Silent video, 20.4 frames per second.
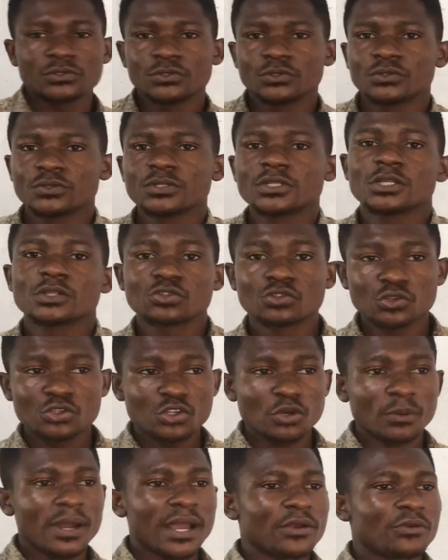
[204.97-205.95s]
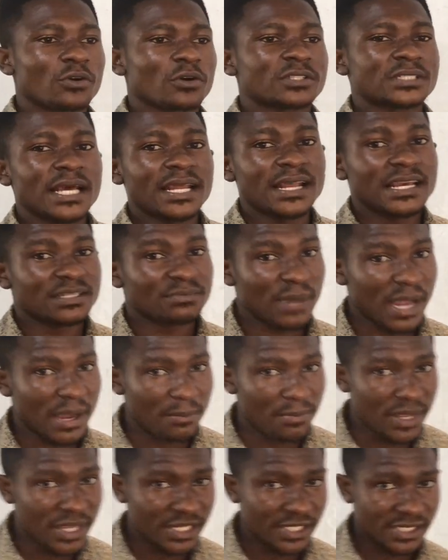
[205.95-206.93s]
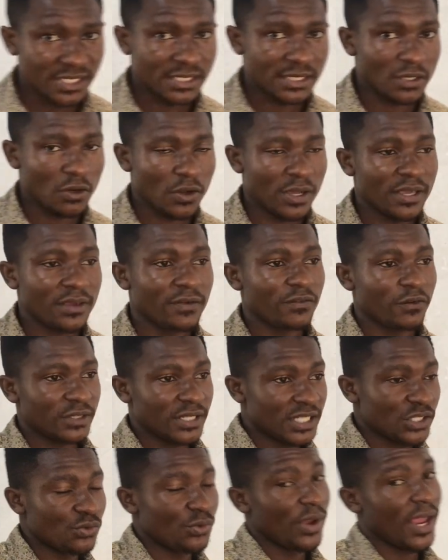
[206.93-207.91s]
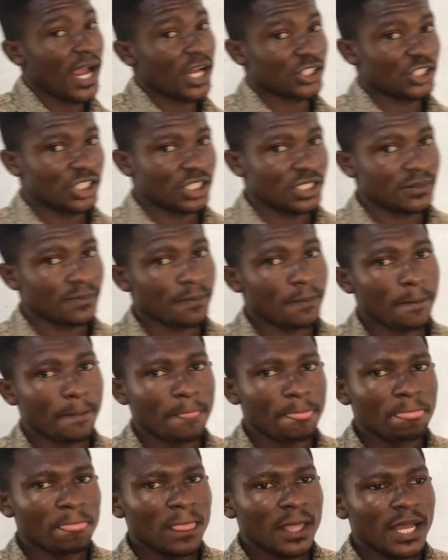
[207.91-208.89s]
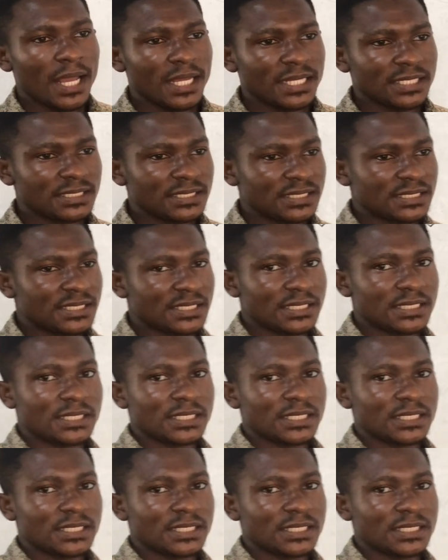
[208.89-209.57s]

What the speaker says: use sodium hydroxide as my base, okay, for this reaction. And